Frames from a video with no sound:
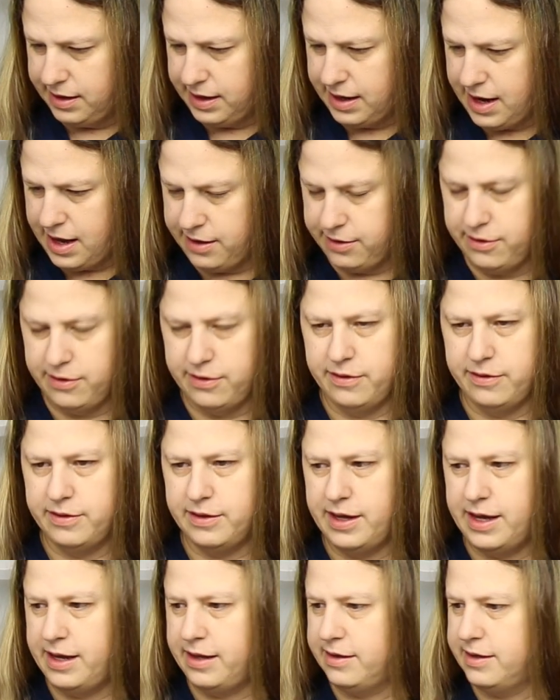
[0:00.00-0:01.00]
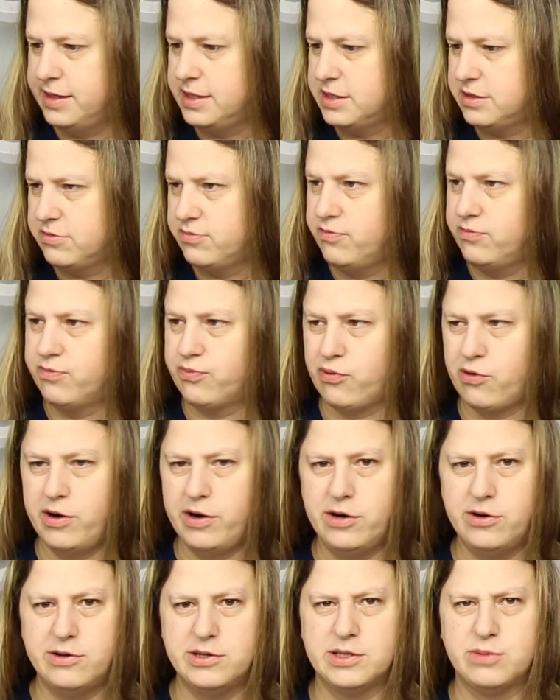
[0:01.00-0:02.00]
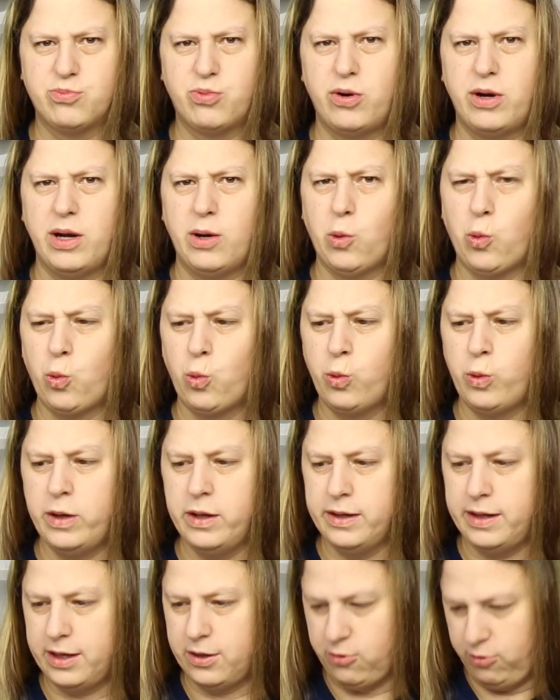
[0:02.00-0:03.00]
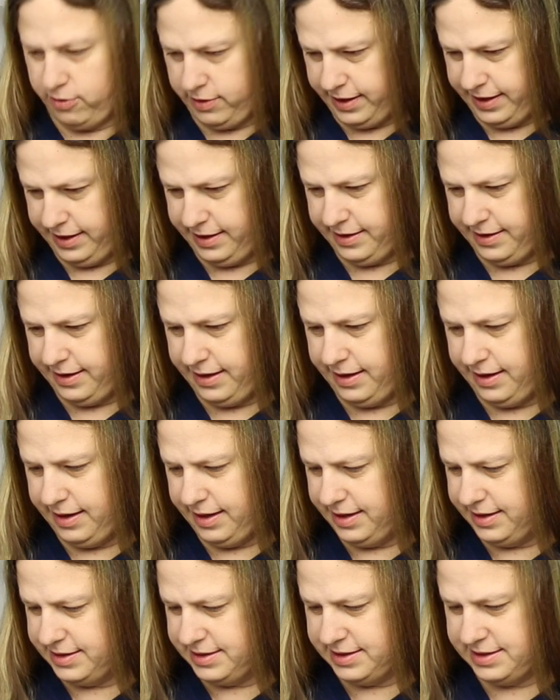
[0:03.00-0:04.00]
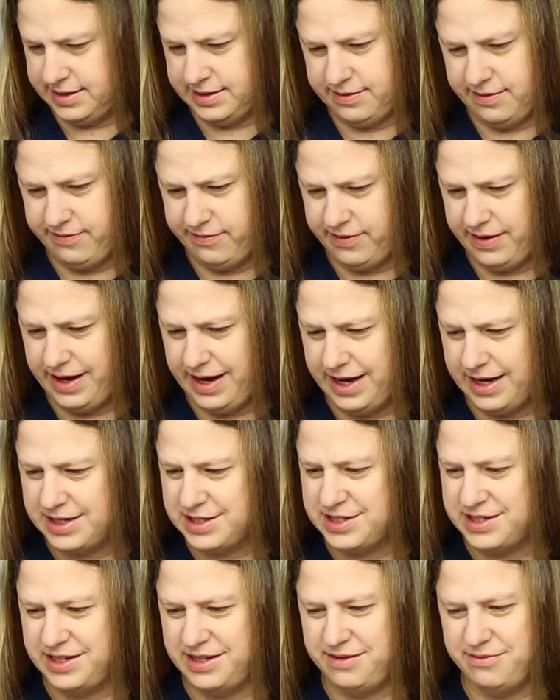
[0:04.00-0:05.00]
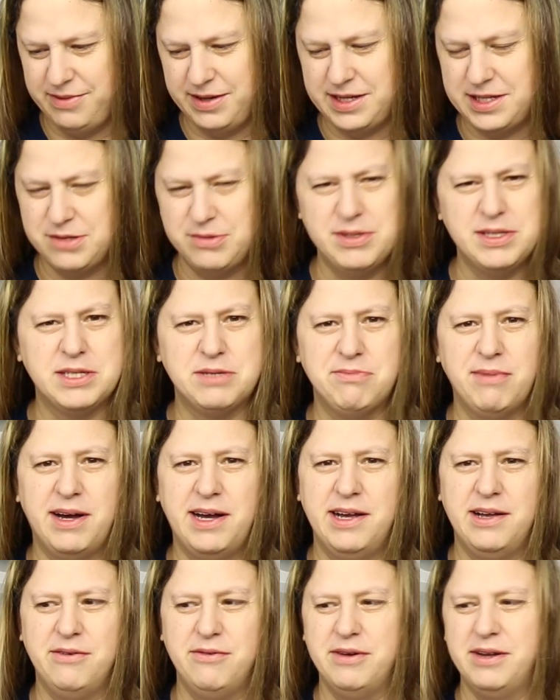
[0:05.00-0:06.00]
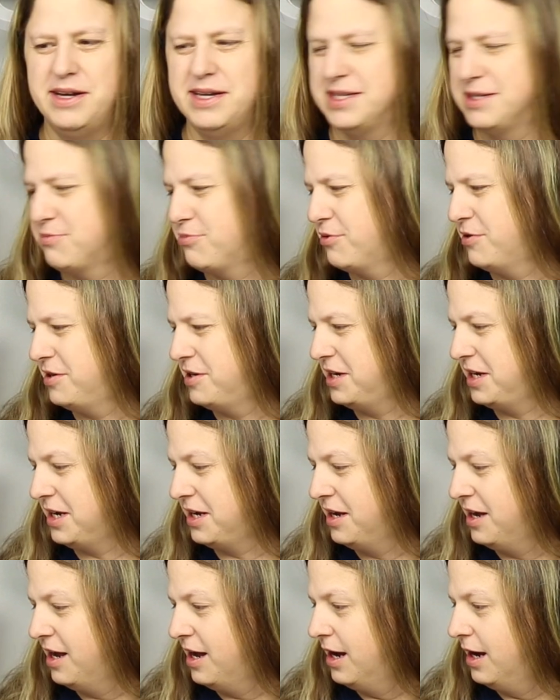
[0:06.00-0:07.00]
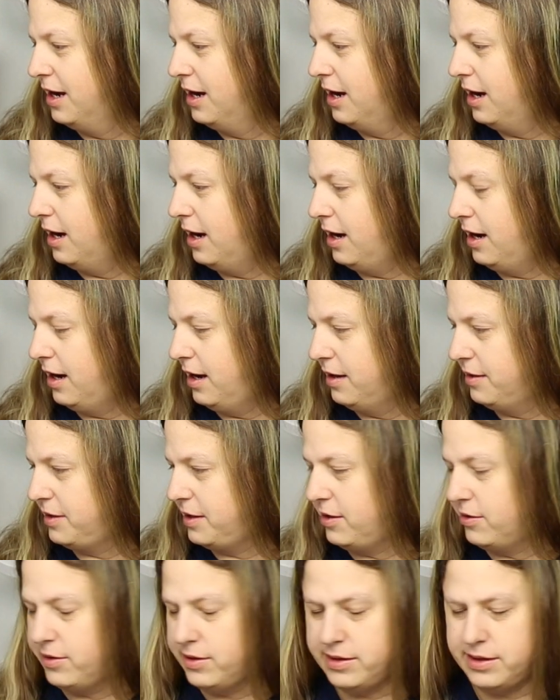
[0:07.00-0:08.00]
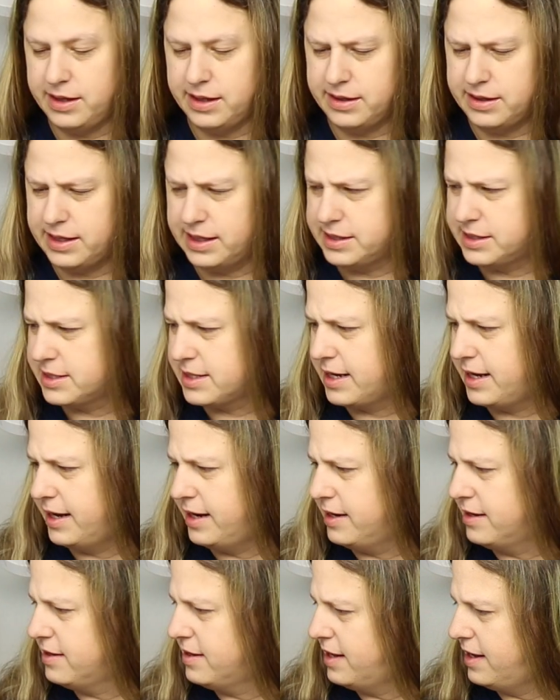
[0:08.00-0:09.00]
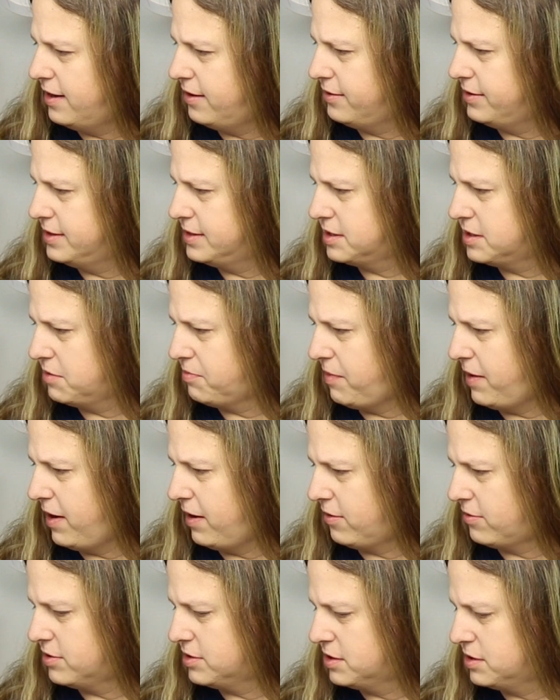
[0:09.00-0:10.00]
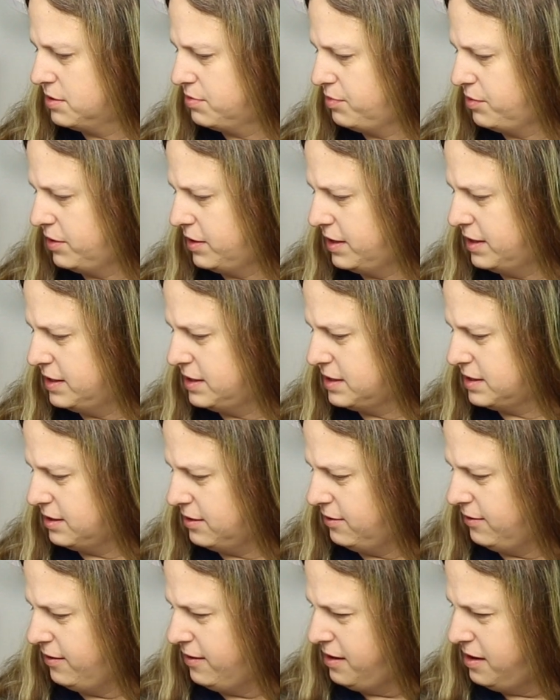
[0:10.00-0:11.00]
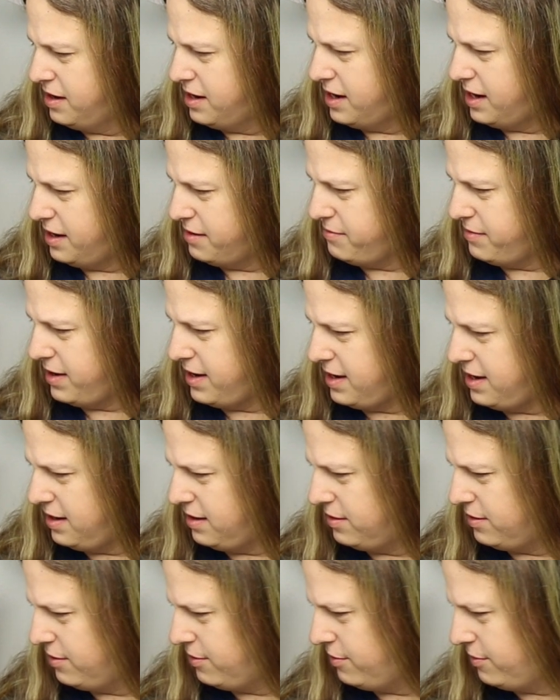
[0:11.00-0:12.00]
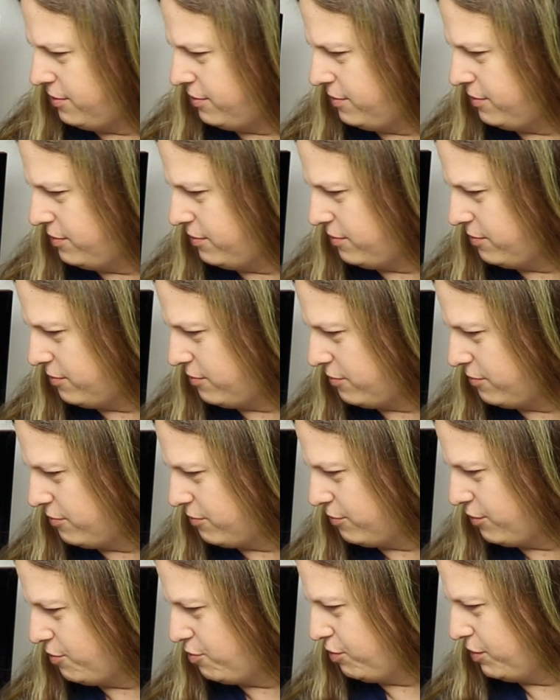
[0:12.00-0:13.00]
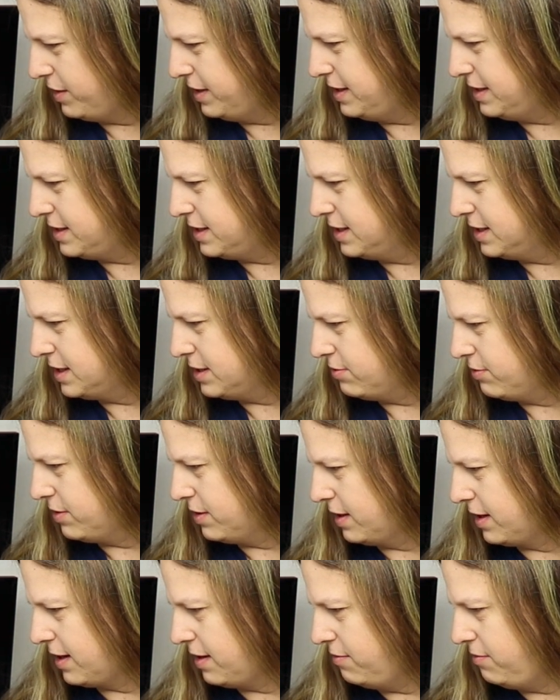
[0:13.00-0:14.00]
other than that, this printer is printing really quietly. It's actually makes me smile when it's printing. The only thing that's kind of loud is the power supply, so I may either replace this with like a